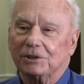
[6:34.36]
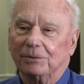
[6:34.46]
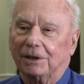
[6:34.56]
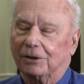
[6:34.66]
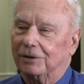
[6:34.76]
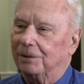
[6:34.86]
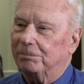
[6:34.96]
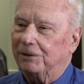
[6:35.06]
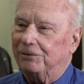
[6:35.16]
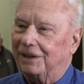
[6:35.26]
in with a
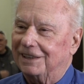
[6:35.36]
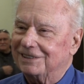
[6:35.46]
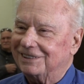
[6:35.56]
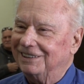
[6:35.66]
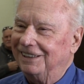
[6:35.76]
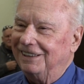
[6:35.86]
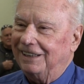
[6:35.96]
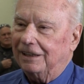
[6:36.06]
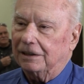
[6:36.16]
grumpy face. Right.